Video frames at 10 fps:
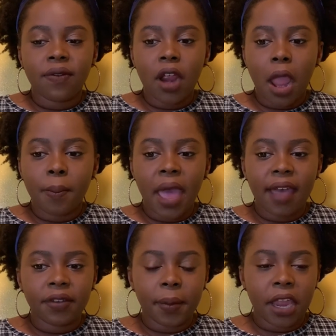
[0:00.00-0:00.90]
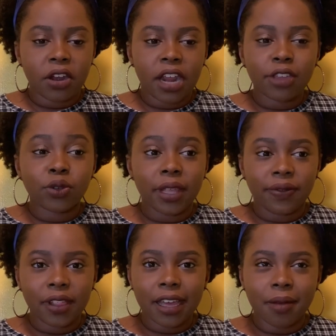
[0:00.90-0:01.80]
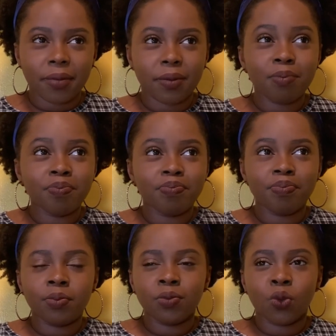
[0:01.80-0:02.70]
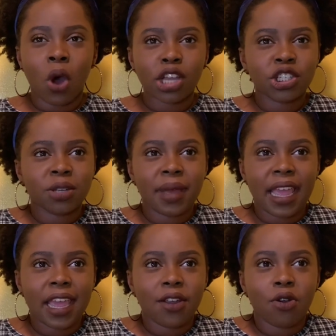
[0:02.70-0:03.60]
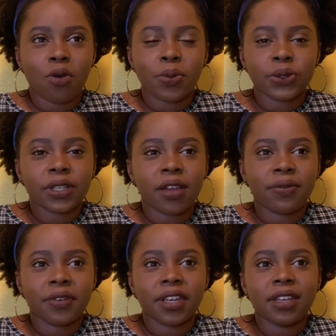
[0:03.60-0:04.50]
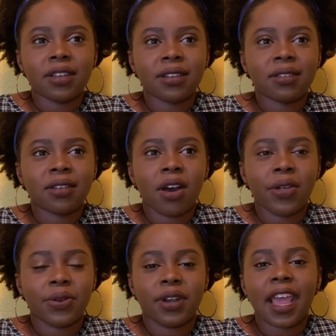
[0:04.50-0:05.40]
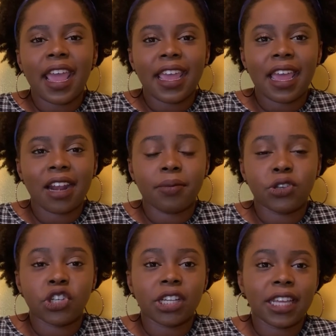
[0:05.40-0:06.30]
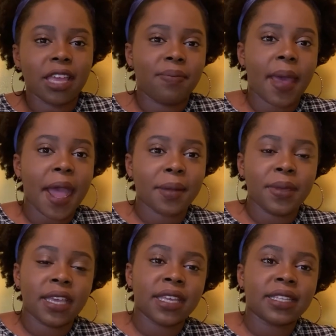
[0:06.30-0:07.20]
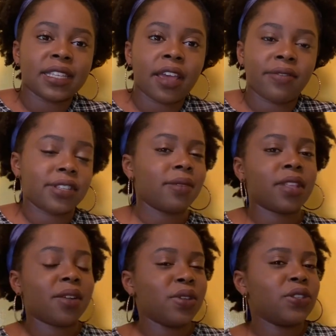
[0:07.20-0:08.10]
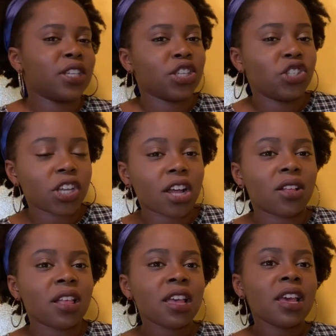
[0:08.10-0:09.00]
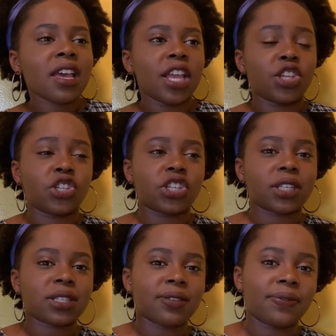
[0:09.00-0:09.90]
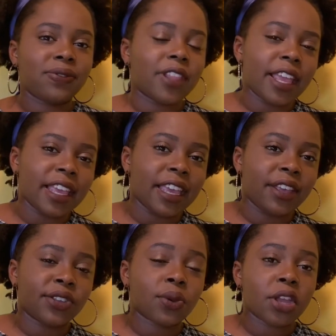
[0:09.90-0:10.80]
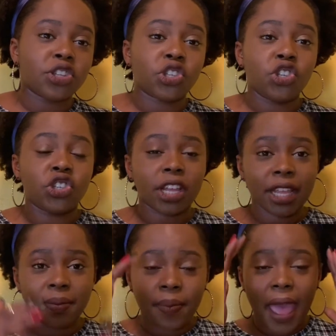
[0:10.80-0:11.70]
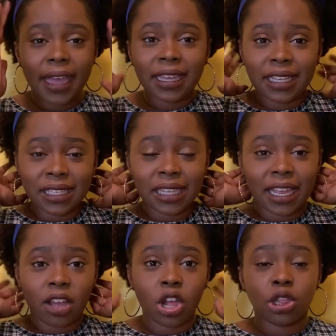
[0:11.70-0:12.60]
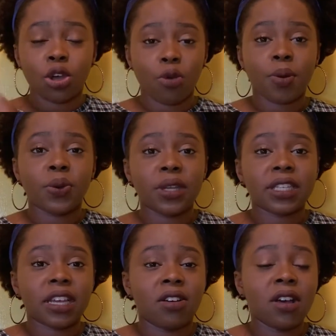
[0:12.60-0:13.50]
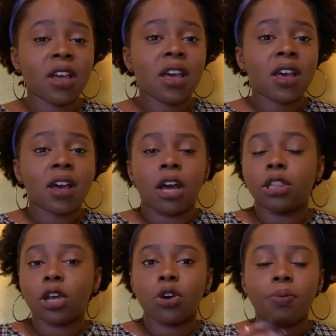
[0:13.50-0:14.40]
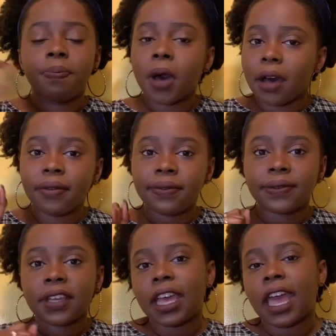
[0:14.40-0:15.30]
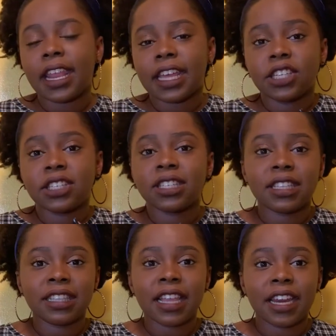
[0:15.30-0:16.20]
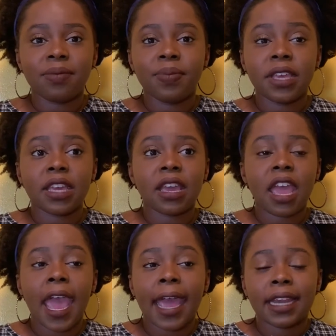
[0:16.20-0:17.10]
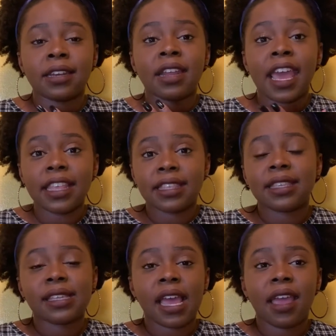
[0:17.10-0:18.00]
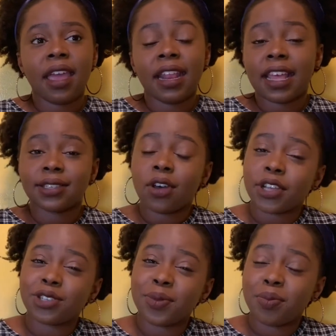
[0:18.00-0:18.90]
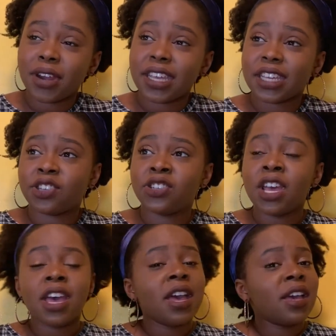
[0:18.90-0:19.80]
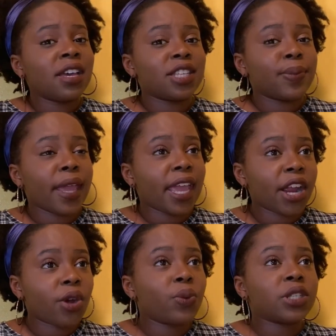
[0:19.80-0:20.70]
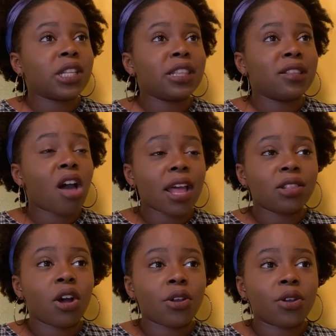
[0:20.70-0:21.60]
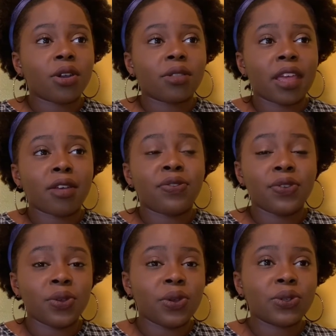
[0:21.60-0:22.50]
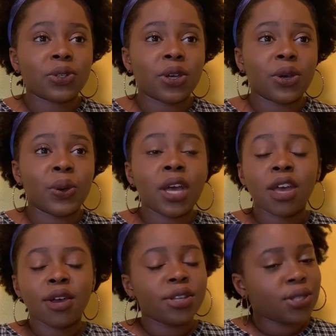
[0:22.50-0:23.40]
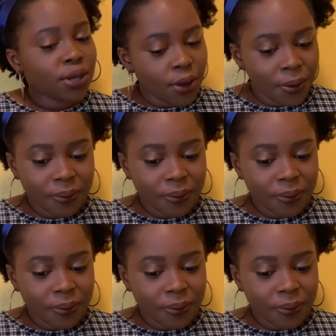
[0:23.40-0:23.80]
I'm having my hair naturally, I feel like I'm washing my hair almost every other day, and I'm gelling it back because every time that I'm using a gel, it's just flaking. So I just gel it back into like a low ponytail, a low puff, and I just let it be. And hence it has caused me breakage because my hair was a lot longer like a few years ago. So